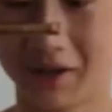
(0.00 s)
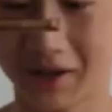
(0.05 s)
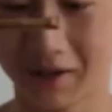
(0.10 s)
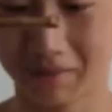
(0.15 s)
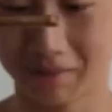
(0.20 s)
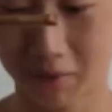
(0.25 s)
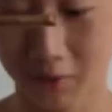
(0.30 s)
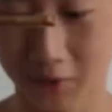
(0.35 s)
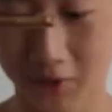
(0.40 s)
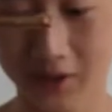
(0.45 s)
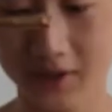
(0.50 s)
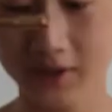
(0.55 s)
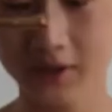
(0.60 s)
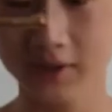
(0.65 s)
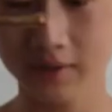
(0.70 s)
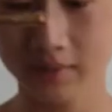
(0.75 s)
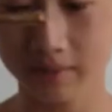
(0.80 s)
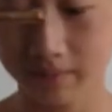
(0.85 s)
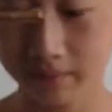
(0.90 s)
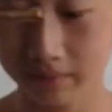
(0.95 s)
really
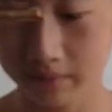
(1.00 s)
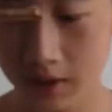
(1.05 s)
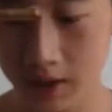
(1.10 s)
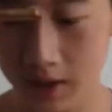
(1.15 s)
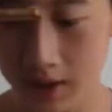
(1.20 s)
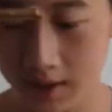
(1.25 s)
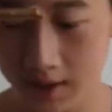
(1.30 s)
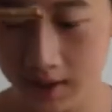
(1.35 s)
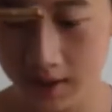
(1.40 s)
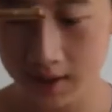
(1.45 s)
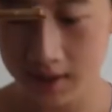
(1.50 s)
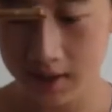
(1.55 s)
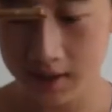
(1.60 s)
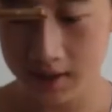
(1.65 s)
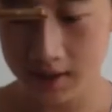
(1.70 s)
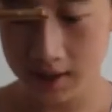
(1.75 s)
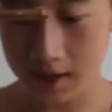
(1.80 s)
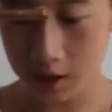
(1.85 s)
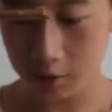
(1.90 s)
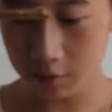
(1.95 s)
important.
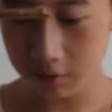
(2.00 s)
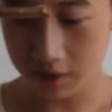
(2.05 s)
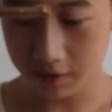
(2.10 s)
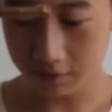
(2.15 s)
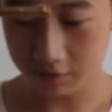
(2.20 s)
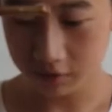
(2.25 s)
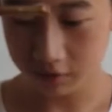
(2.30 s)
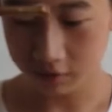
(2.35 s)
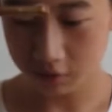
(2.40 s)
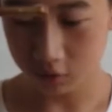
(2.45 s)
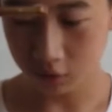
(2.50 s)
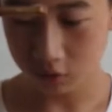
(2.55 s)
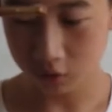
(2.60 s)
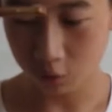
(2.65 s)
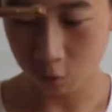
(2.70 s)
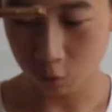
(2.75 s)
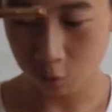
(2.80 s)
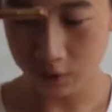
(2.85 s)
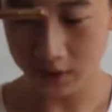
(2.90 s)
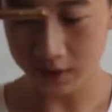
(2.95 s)
Now we have to fold
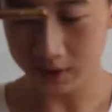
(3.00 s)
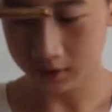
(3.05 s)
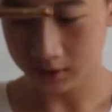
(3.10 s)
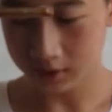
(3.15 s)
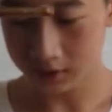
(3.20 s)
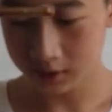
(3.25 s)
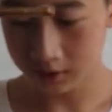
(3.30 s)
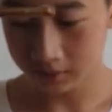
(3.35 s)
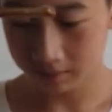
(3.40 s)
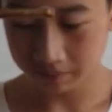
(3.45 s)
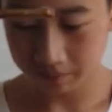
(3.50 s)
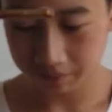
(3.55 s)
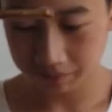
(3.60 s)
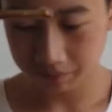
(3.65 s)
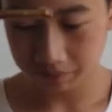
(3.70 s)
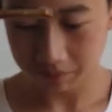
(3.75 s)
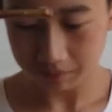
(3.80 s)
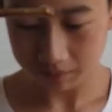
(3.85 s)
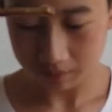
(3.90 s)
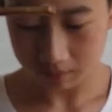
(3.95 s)
the wings.
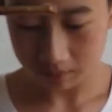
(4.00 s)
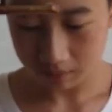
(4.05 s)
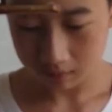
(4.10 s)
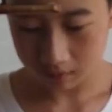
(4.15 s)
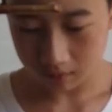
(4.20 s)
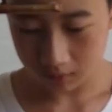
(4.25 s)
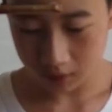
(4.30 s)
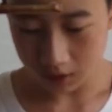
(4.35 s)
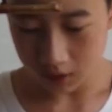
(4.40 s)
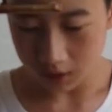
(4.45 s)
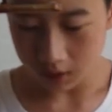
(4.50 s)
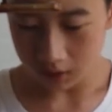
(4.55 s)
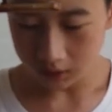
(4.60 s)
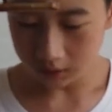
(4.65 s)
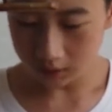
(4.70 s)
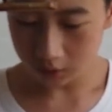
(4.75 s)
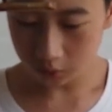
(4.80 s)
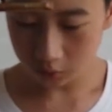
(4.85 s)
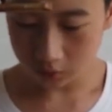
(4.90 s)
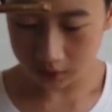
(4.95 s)

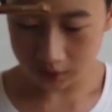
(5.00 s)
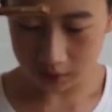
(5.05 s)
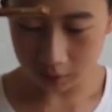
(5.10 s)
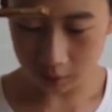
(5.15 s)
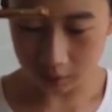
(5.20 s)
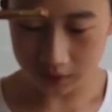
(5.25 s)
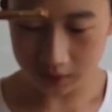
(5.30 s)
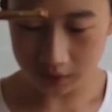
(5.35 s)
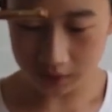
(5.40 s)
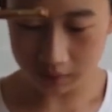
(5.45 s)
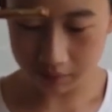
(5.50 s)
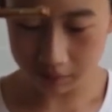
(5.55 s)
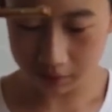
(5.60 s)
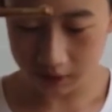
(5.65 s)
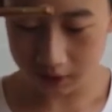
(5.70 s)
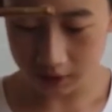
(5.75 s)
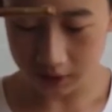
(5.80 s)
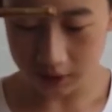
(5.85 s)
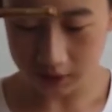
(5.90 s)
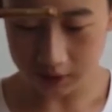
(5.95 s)
The wings are
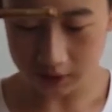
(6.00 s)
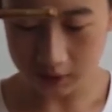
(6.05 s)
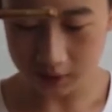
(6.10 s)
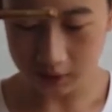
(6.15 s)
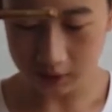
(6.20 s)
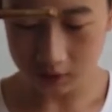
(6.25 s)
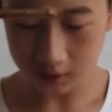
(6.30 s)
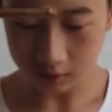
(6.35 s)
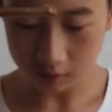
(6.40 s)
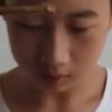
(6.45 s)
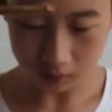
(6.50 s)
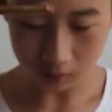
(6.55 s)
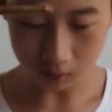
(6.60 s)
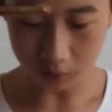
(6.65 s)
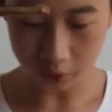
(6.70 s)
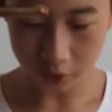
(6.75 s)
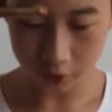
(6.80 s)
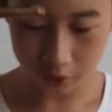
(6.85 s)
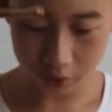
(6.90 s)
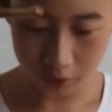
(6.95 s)
pretty easy, so
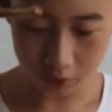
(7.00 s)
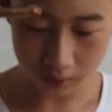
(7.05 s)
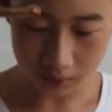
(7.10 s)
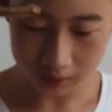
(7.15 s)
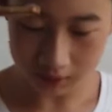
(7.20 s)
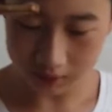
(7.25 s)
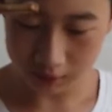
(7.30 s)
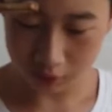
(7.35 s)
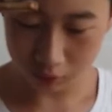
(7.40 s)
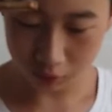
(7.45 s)
what we'll do is